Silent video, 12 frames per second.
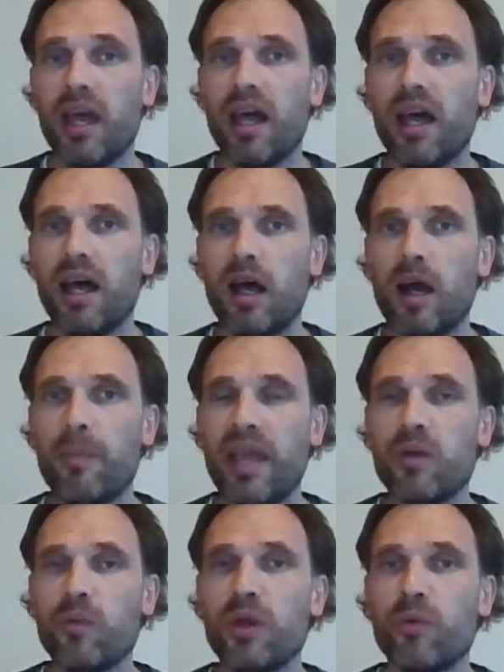
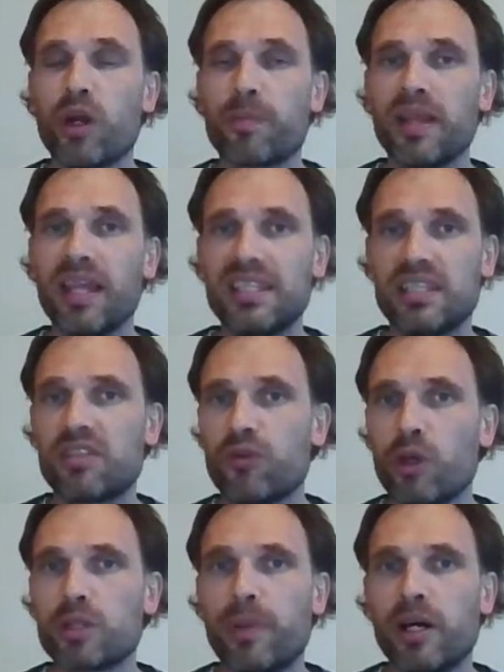And we want to place as
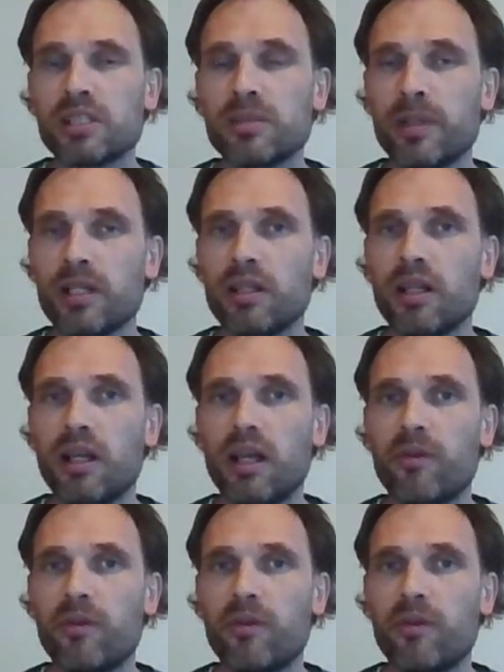few as possible